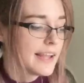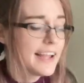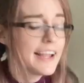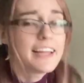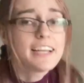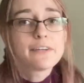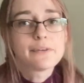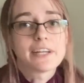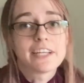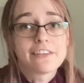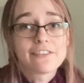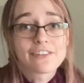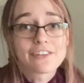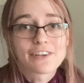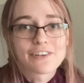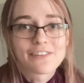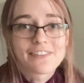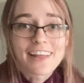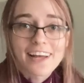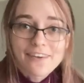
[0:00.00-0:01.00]
Anyway,
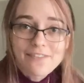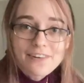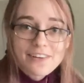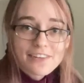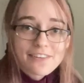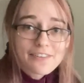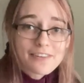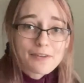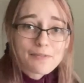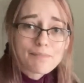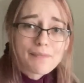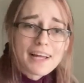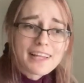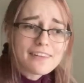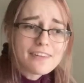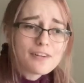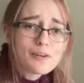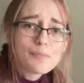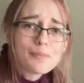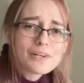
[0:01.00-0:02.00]
so that was my
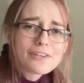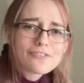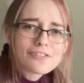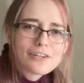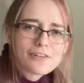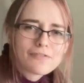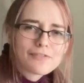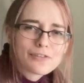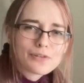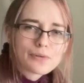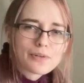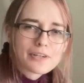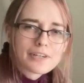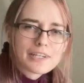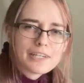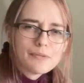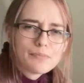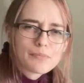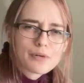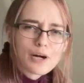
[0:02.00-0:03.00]
little bookshelf tour,
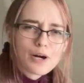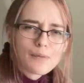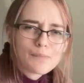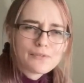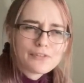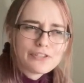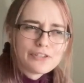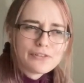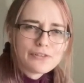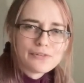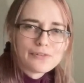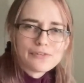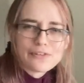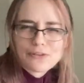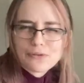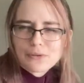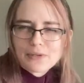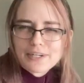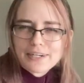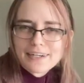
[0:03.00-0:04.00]
impromptu
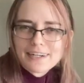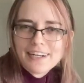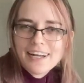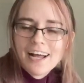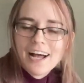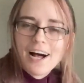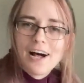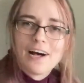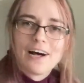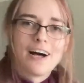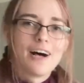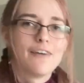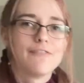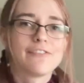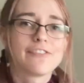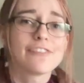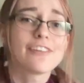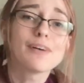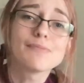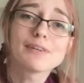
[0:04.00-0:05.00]
tour of
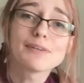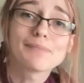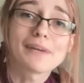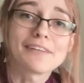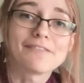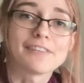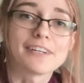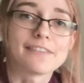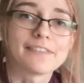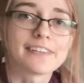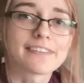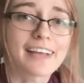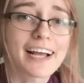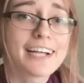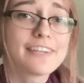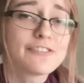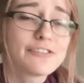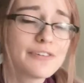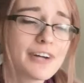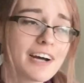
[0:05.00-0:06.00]
some of my favorites.
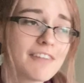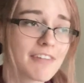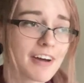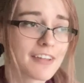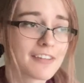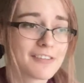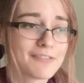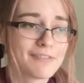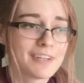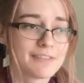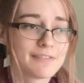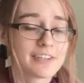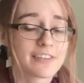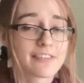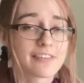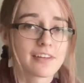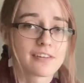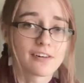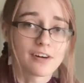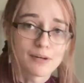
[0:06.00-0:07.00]
I do have other favorites
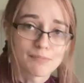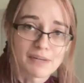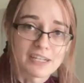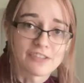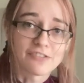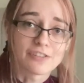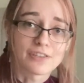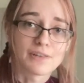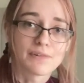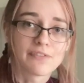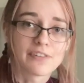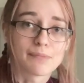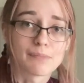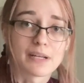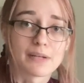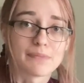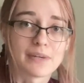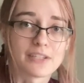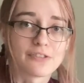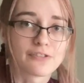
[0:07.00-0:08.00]
that are on my shelves in
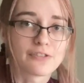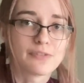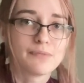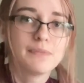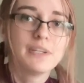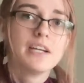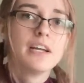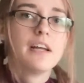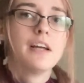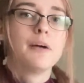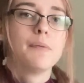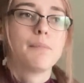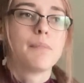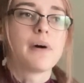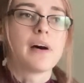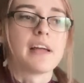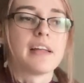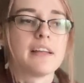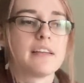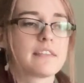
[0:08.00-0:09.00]
my bedroom,
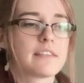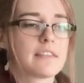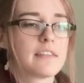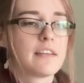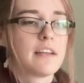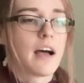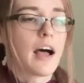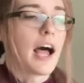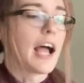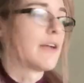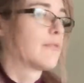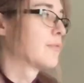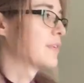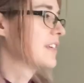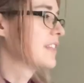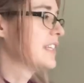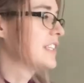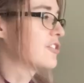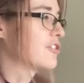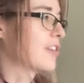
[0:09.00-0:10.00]
but I
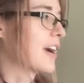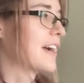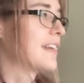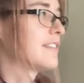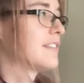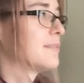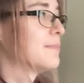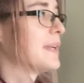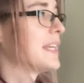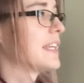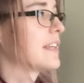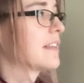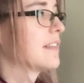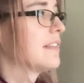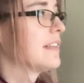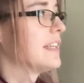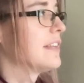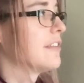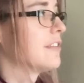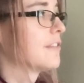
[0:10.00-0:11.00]
really try to make
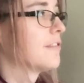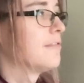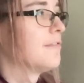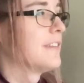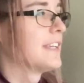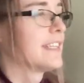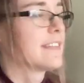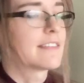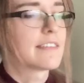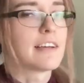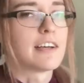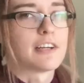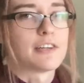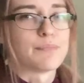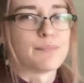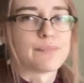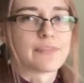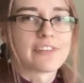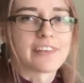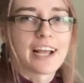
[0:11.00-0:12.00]
these fit
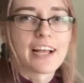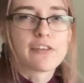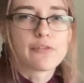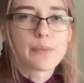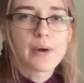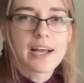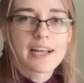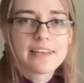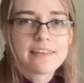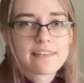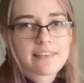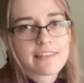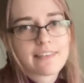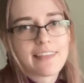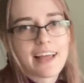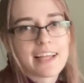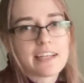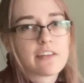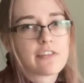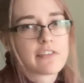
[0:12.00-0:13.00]
size-wise.
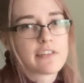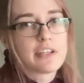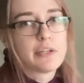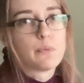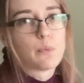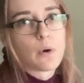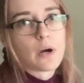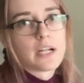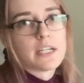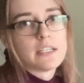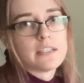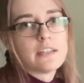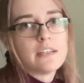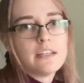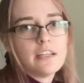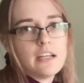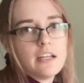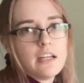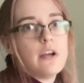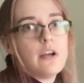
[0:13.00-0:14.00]
That is the one
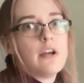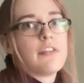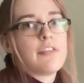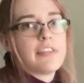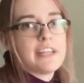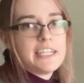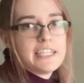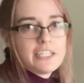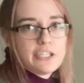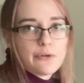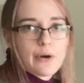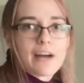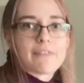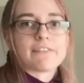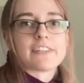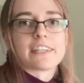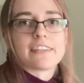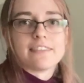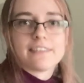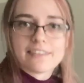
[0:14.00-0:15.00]
thing you have
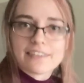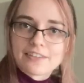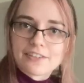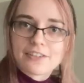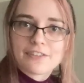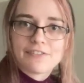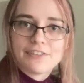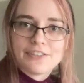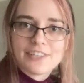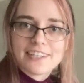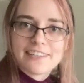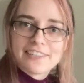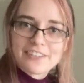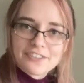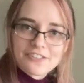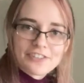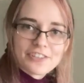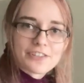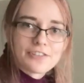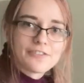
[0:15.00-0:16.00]
to consider if you get this
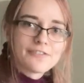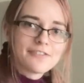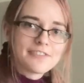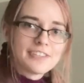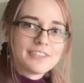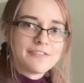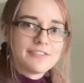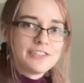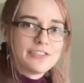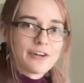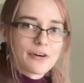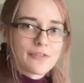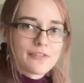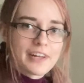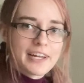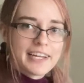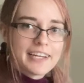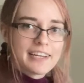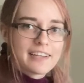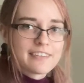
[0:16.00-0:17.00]
shelf, if you don't
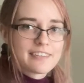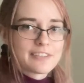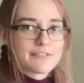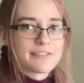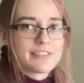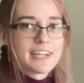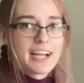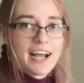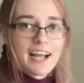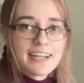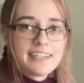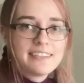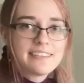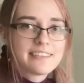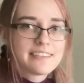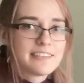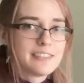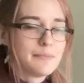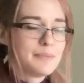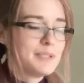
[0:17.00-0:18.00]
like different
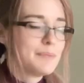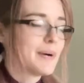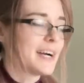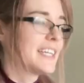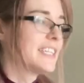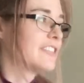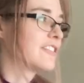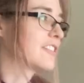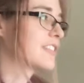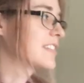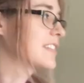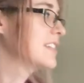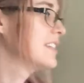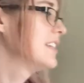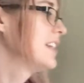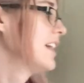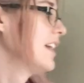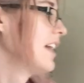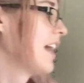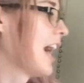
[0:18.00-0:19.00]
heights to be by each other.
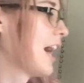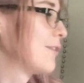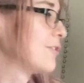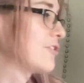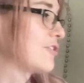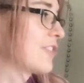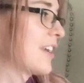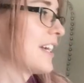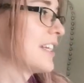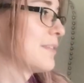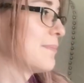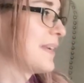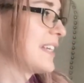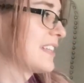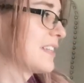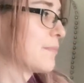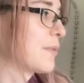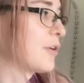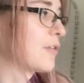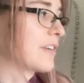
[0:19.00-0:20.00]
I was trying to make
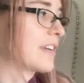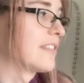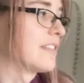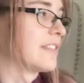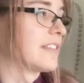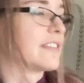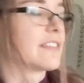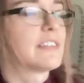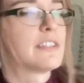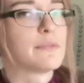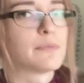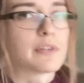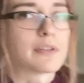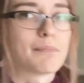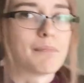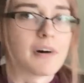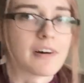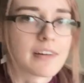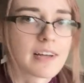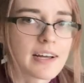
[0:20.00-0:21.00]
them all consistent with
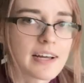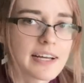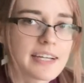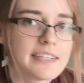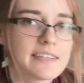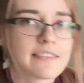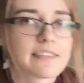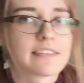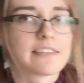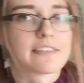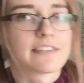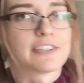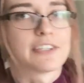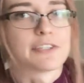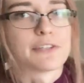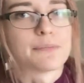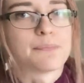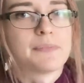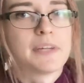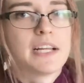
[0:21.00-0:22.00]
manga heights,
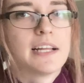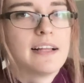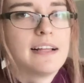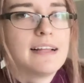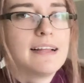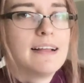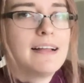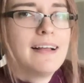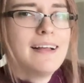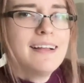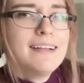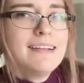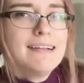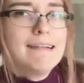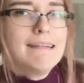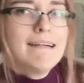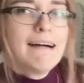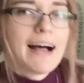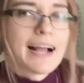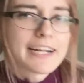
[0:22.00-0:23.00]
so
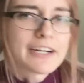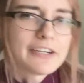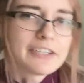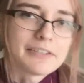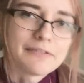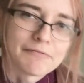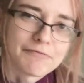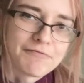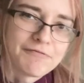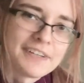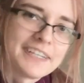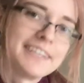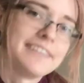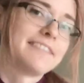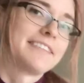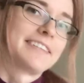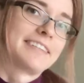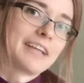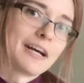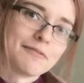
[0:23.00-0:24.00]
I couldn't
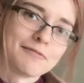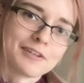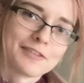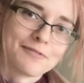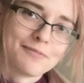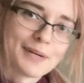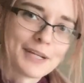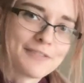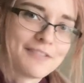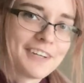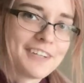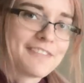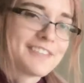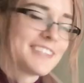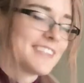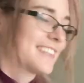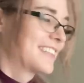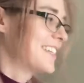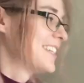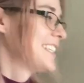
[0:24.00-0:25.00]
fit some of my
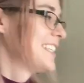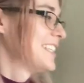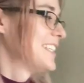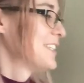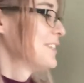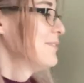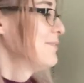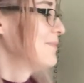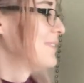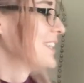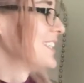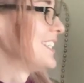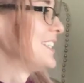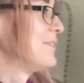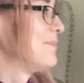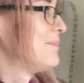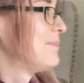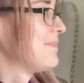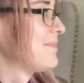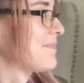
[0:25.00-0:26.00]
favorites on here,
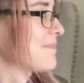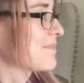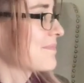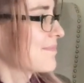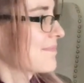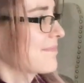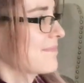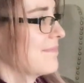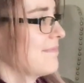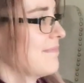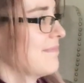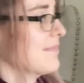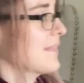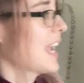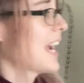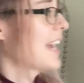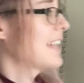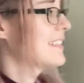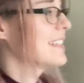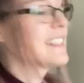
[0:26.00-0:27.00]
but
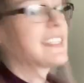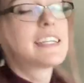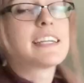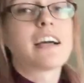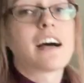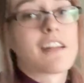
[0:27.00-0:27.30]
I did get